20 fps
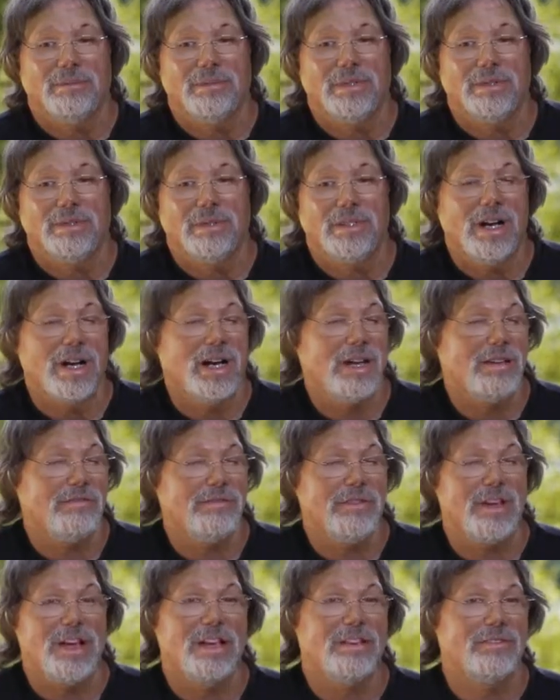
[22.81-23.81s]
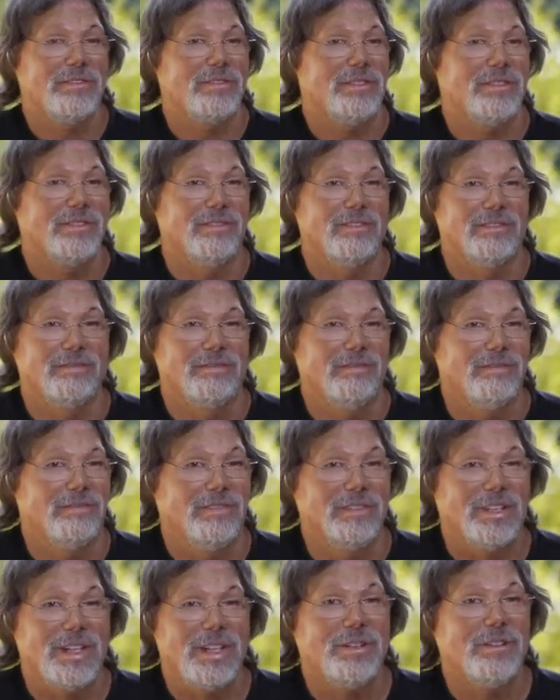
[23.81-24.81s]
We were high, fast, and
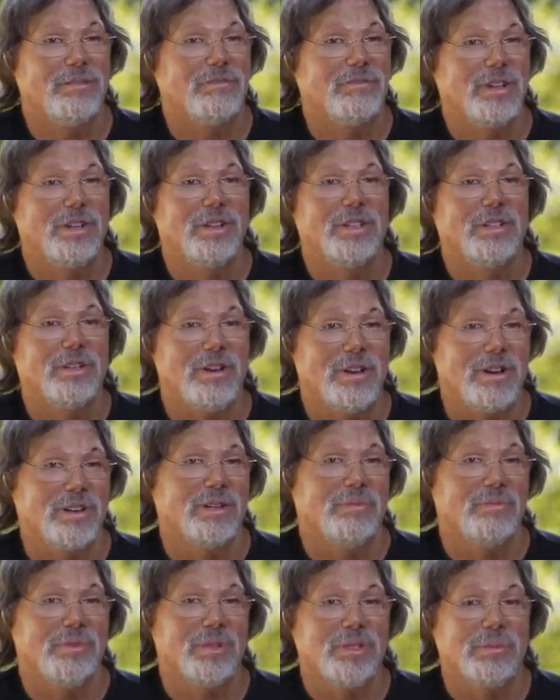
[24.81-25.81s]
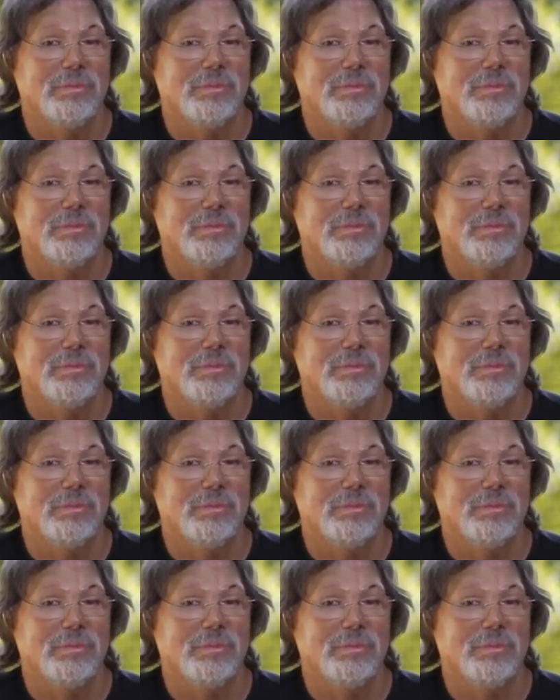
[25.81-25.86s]
landed very long at